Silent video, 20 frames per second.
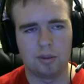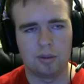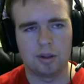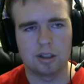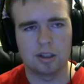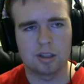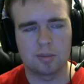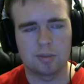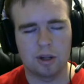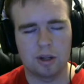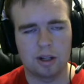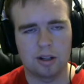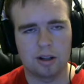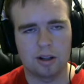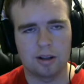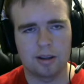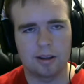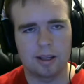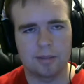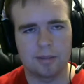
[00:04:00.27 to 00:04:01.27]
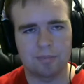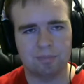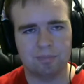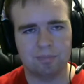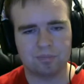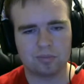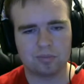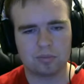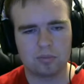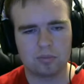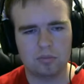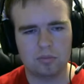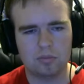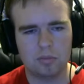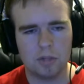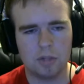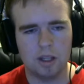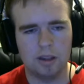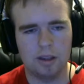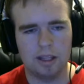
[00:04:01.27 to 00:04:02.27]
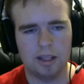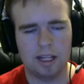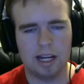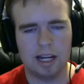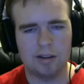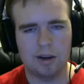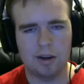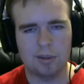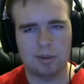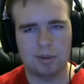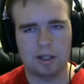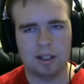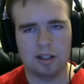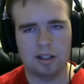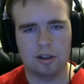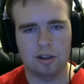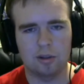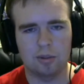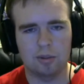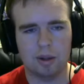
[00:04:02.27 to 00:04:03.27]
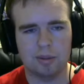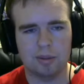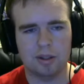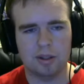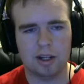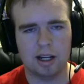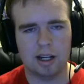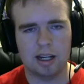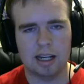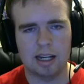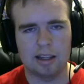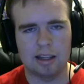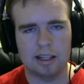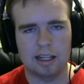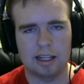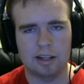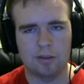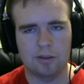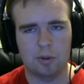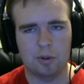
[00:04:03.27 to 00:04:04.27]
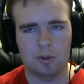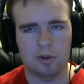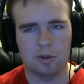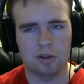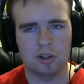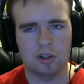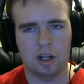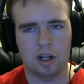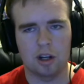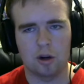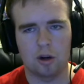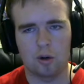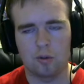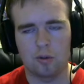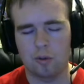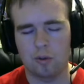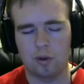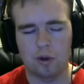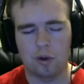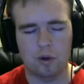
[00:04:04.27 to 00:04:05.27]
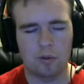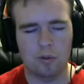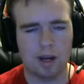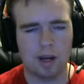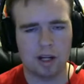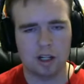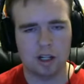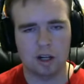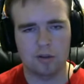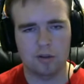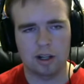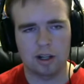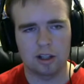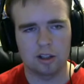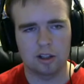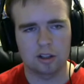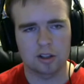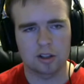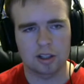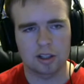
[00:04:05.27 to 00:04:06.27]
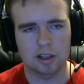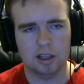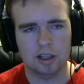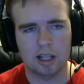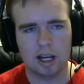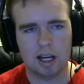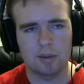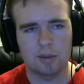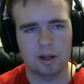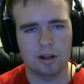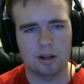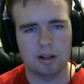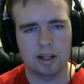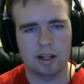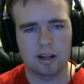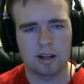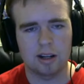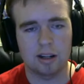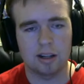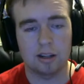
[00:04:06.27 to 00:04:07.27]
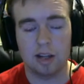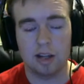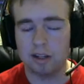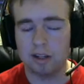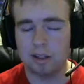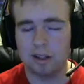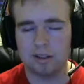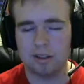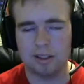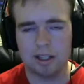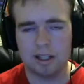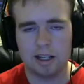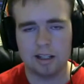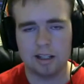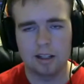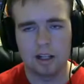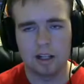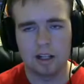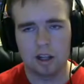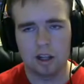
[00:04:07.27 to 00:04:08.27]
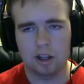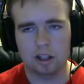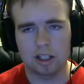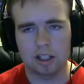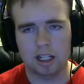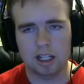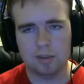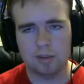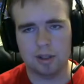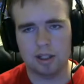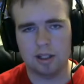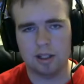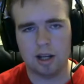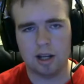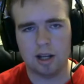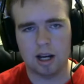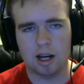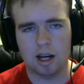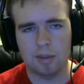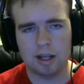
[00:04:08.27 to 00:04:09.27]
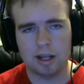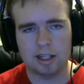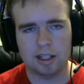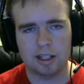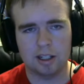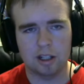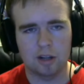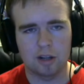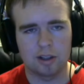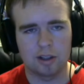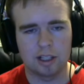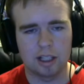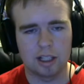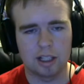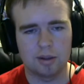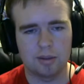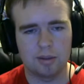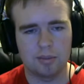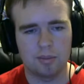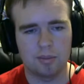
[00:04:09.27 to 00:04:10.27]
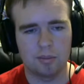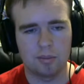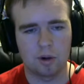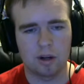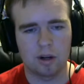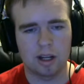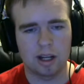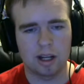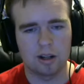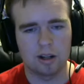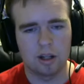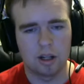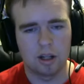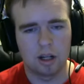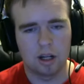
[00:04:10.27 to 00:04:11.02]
and Sprint and all that. They have updated their website, and they have pretty much done a full makeover, and it looks a lot better now. And they're not done yet. They're going to be making it over a little bit more now.